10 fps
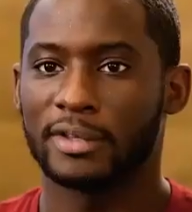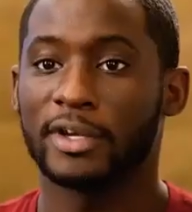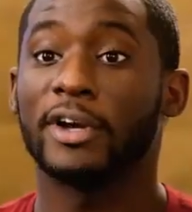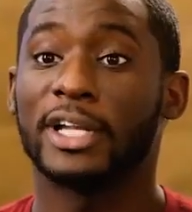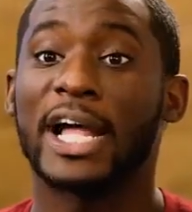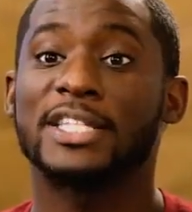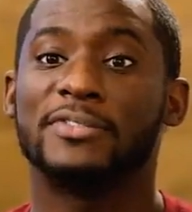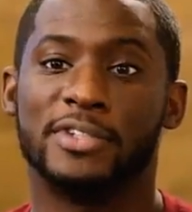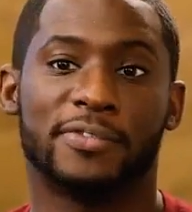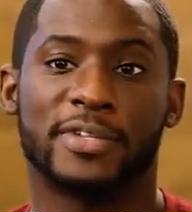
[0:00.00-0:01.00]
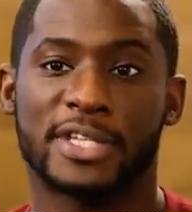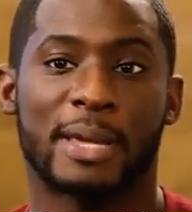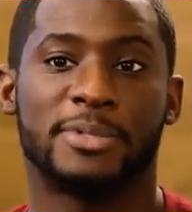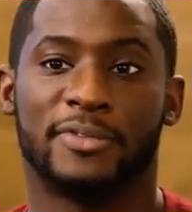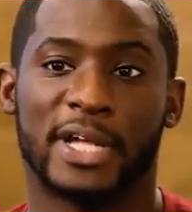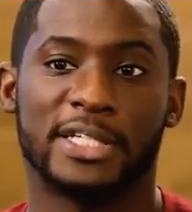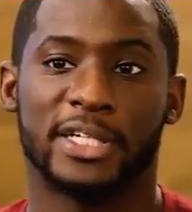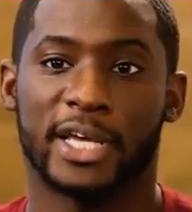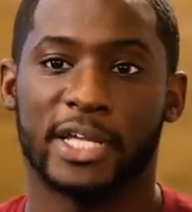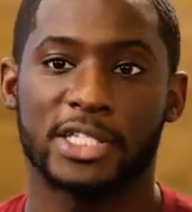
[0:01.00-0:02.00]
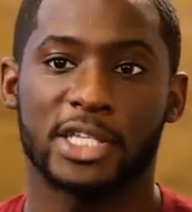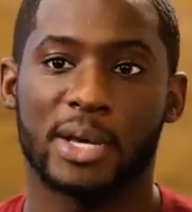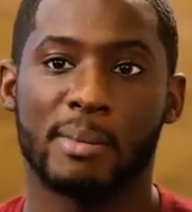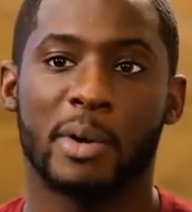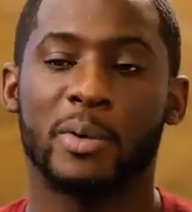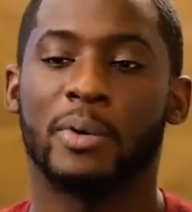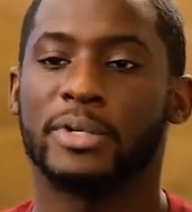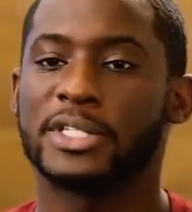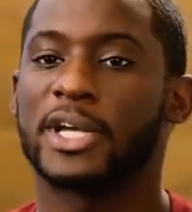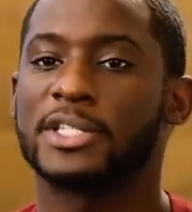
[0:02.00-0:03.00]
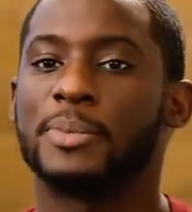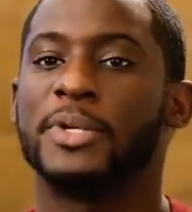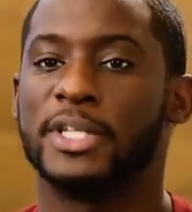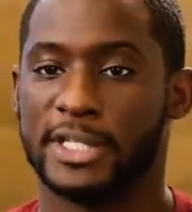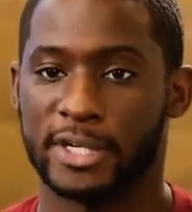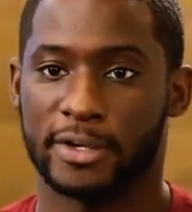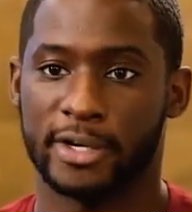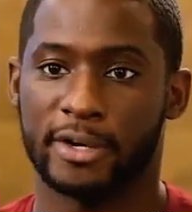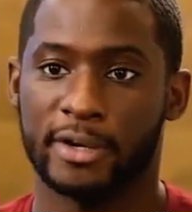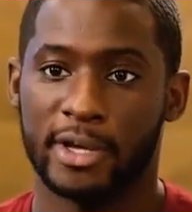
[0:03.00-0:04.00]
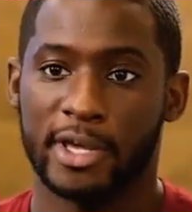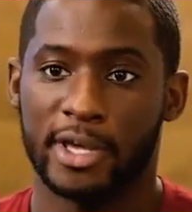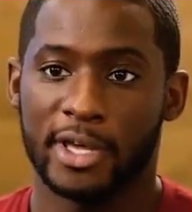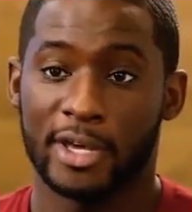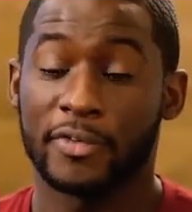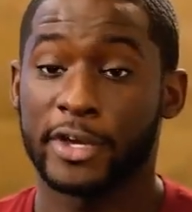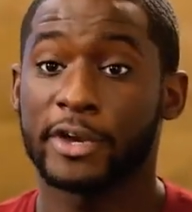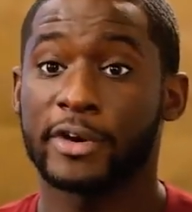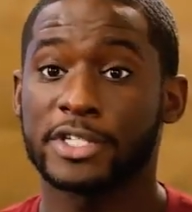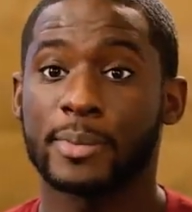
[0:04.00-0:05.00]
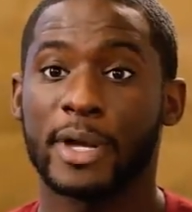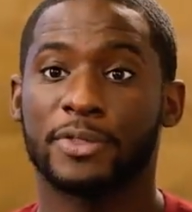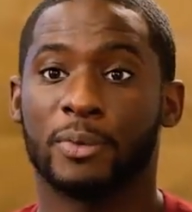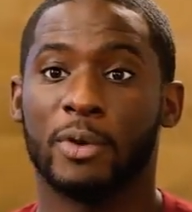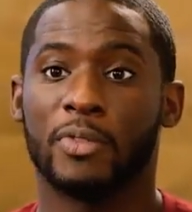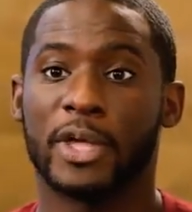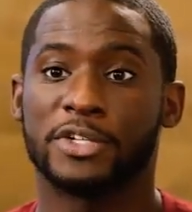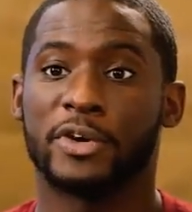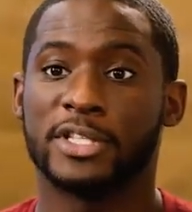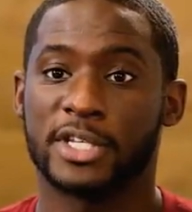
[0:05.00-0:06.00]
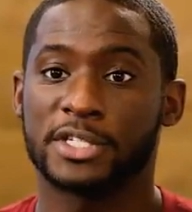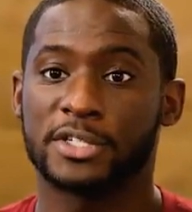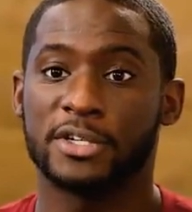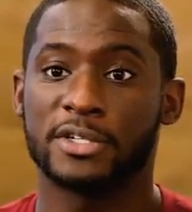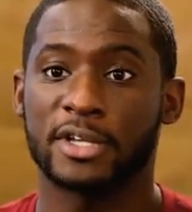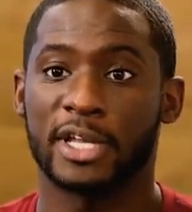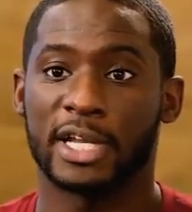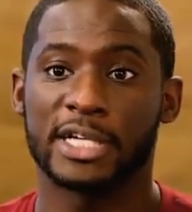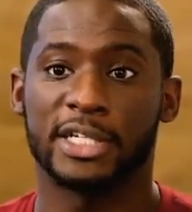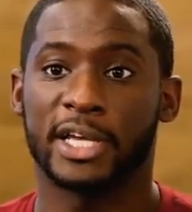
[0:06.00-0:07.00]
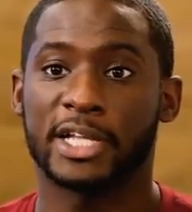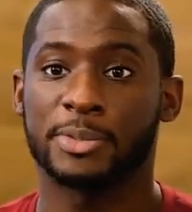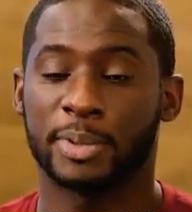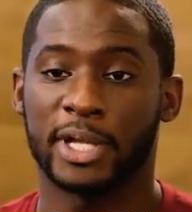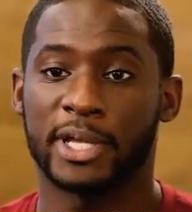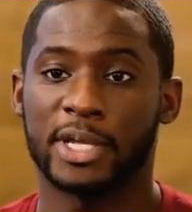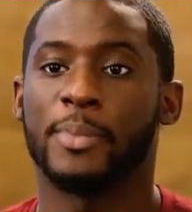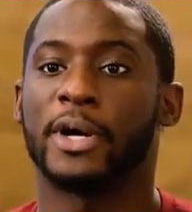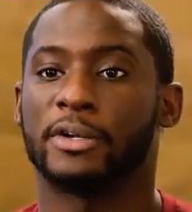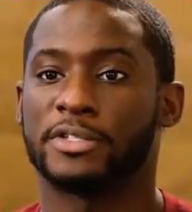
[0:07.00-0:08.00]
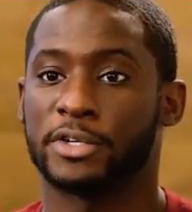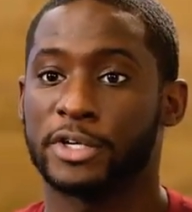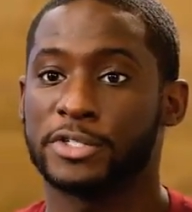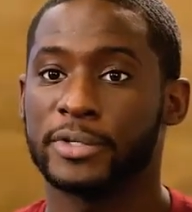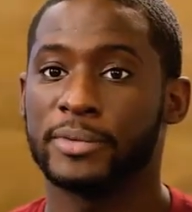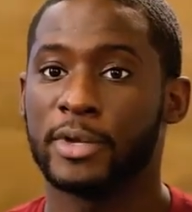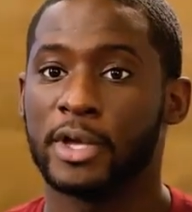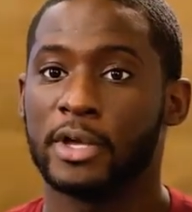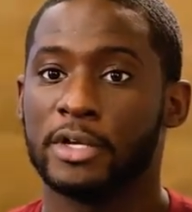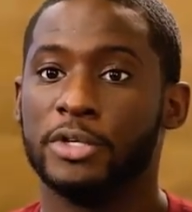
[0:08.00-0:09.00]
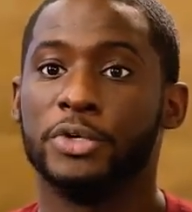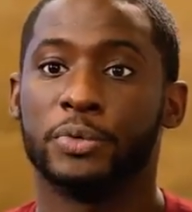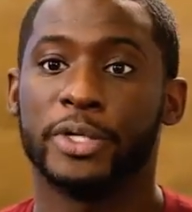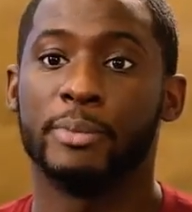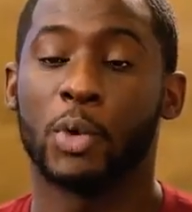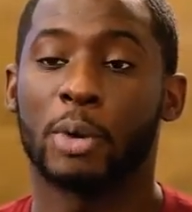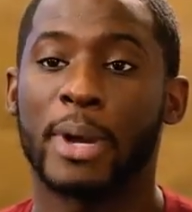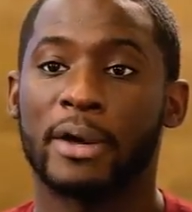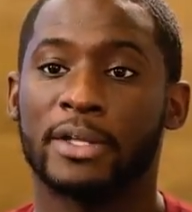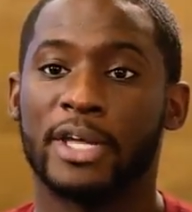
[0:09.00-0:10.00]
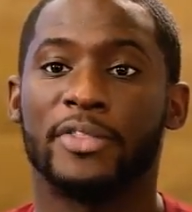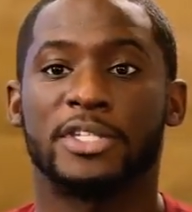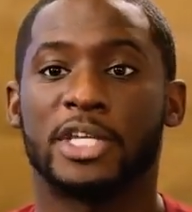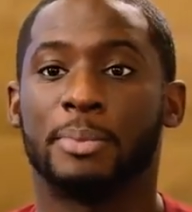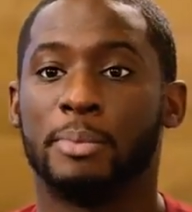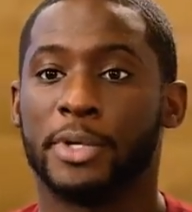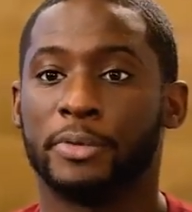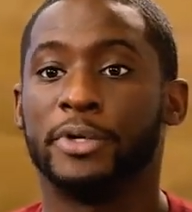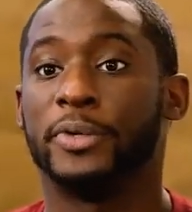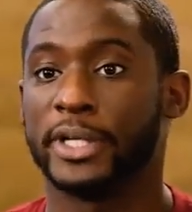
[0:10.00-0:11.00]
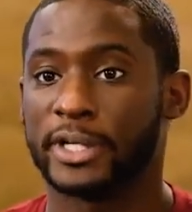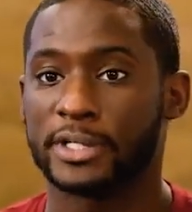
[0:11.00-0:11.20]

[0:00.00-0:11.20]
There are lots of different types of logic gates, but we won't discuss them in detail here. If you're curious about the role that transistors and logic gates play in modern circuitry, you can read more about it in the supplementary reading.